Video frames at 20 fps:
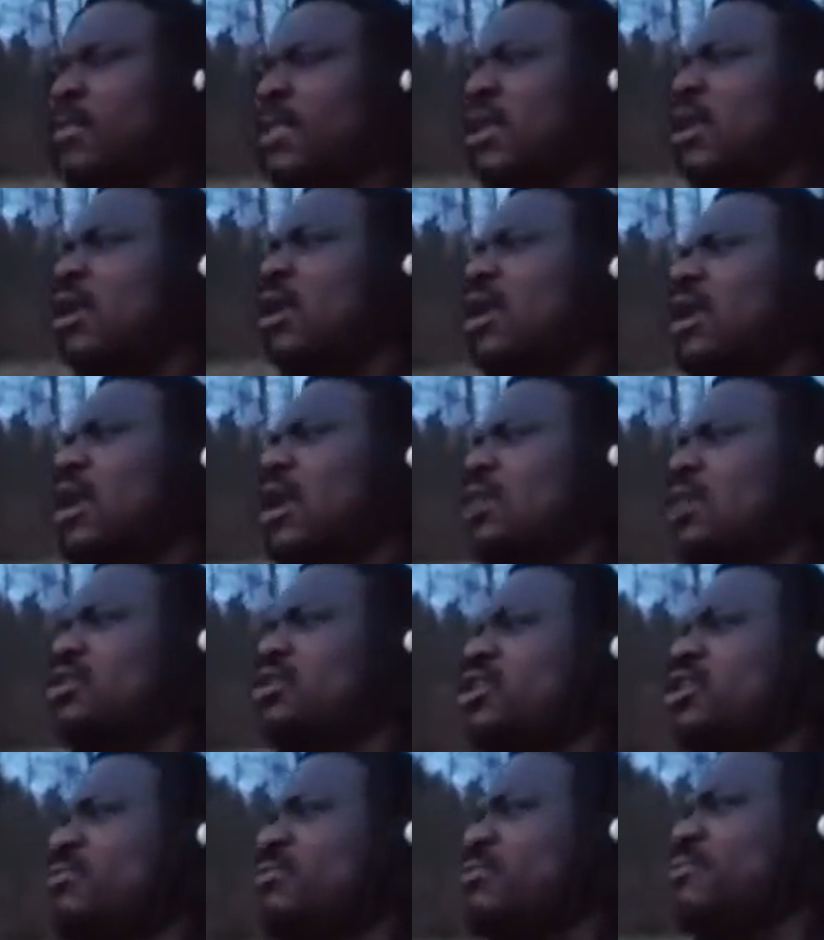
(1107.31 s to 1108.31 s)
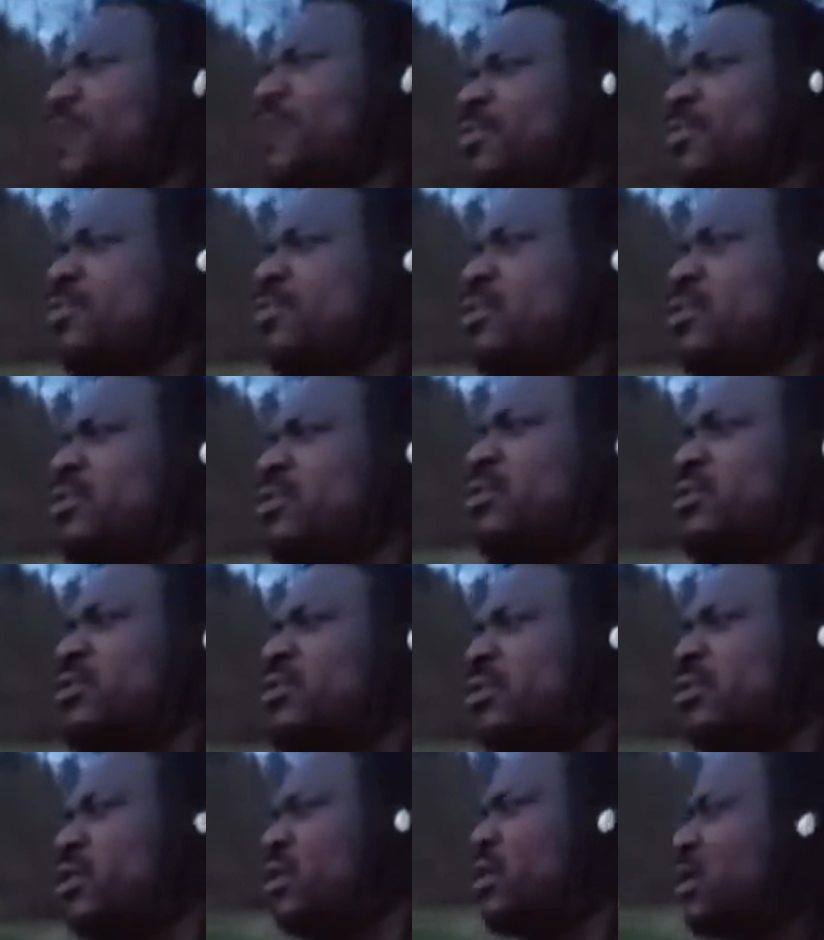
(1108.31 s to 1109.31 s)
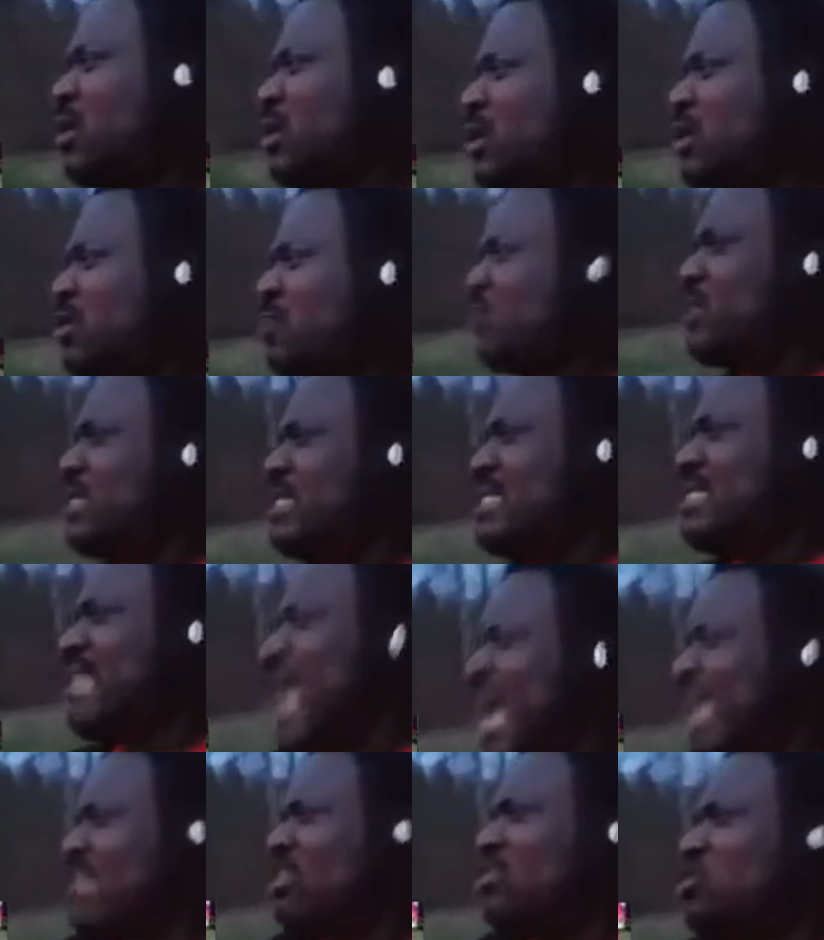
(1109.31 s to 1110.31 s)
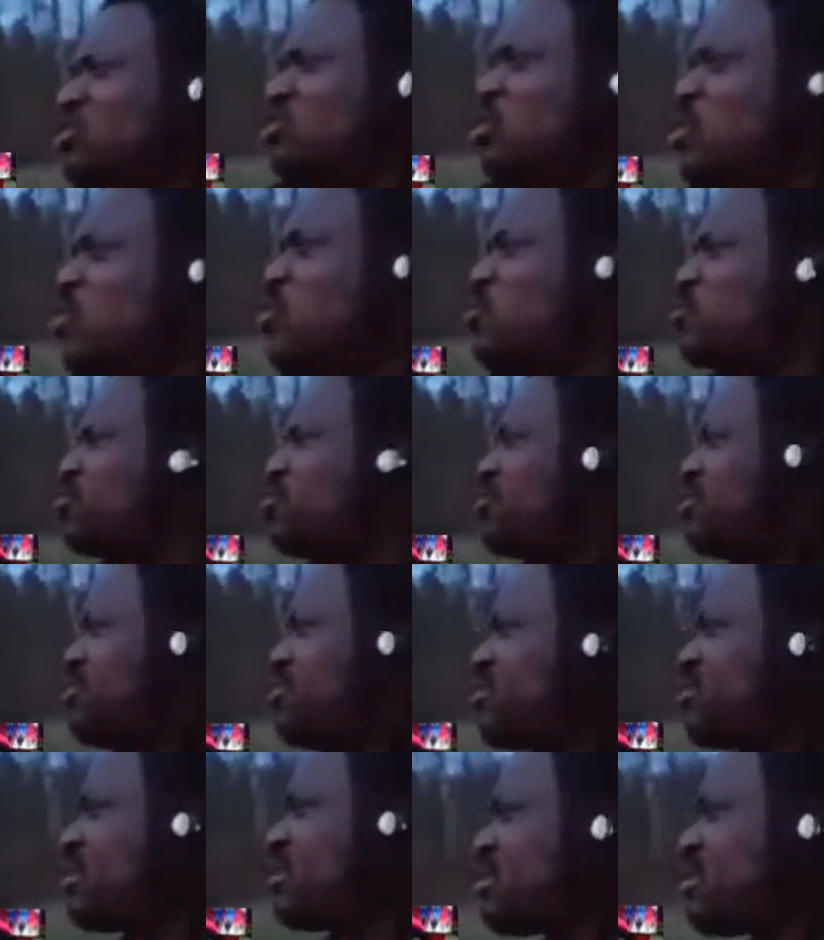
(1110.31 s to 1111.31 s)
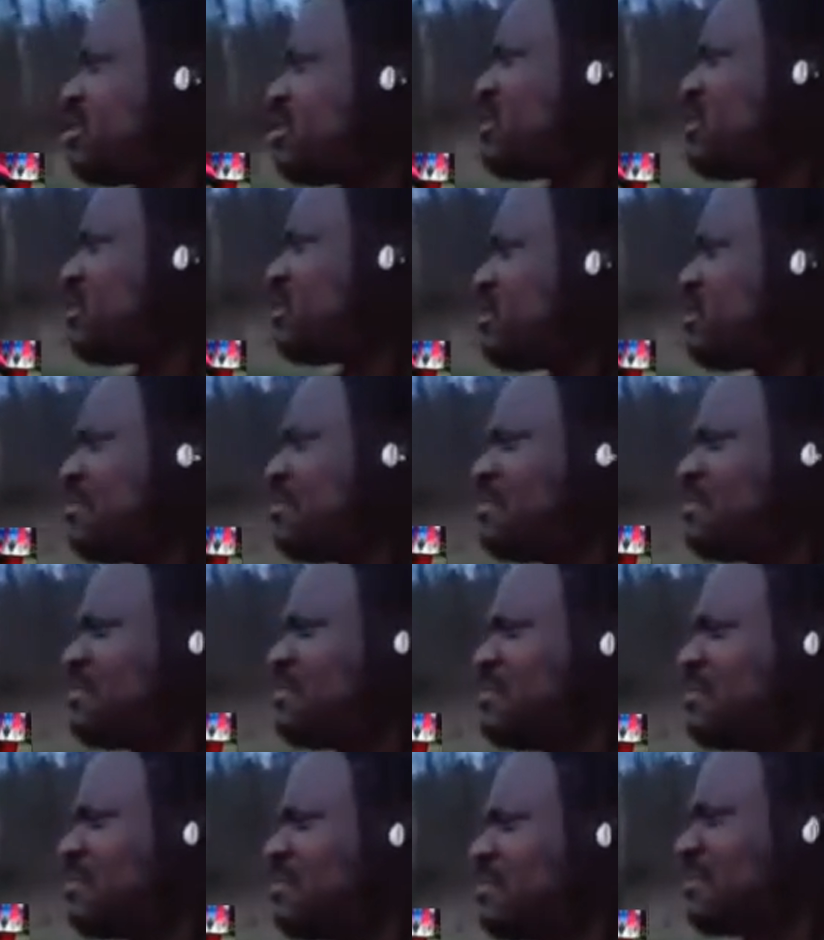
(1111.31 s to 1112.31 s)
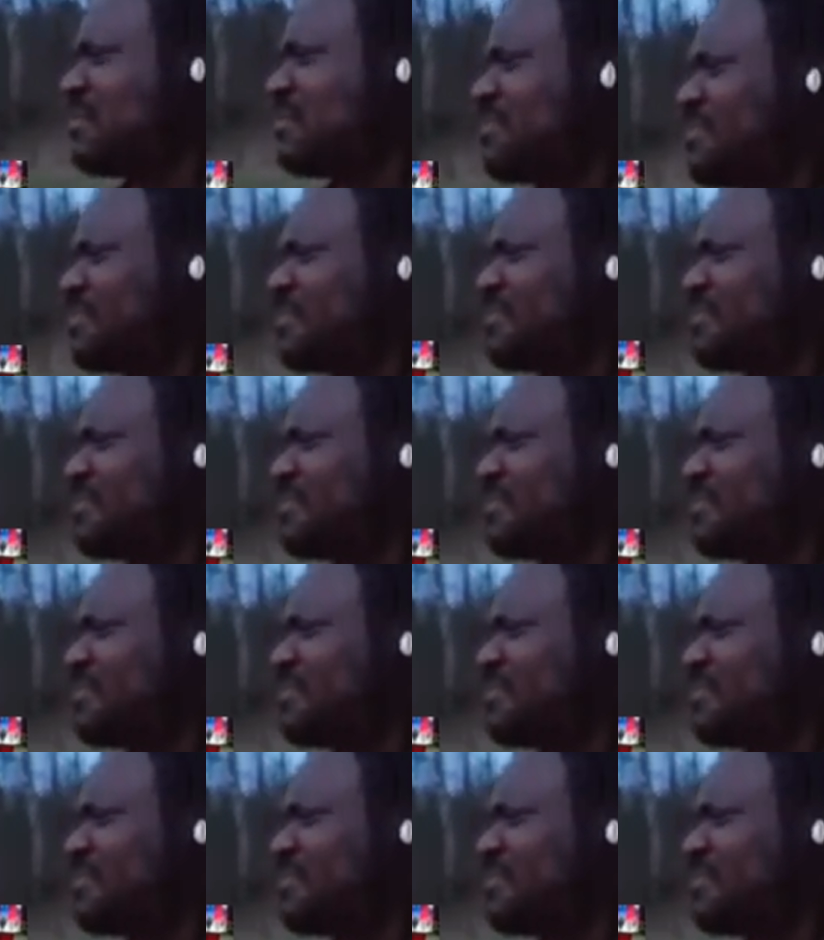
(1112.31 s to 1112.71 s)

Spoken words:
a lot of people with dark souls are